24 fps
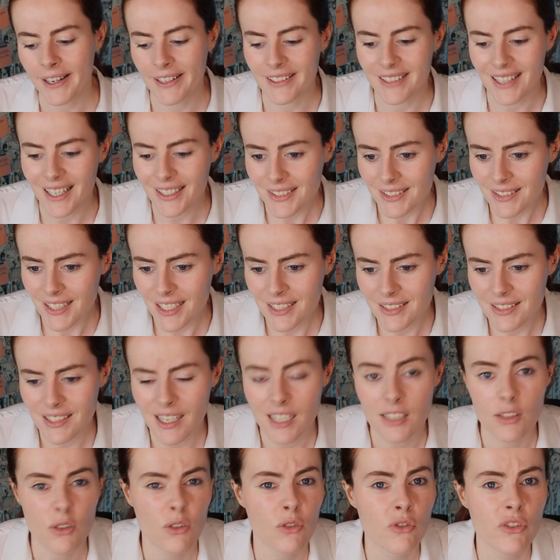in that sense, I
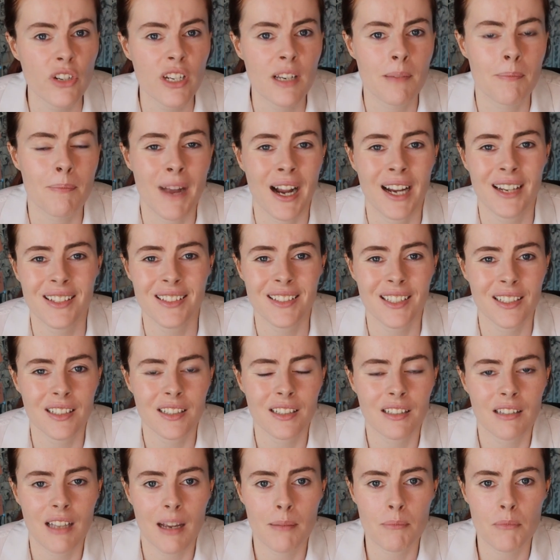don't really mind
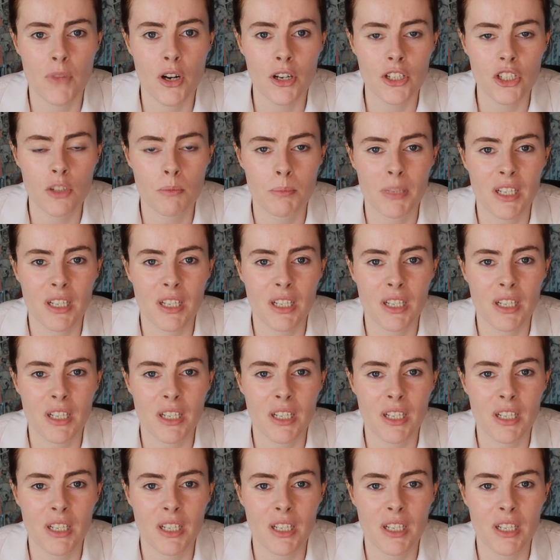it that much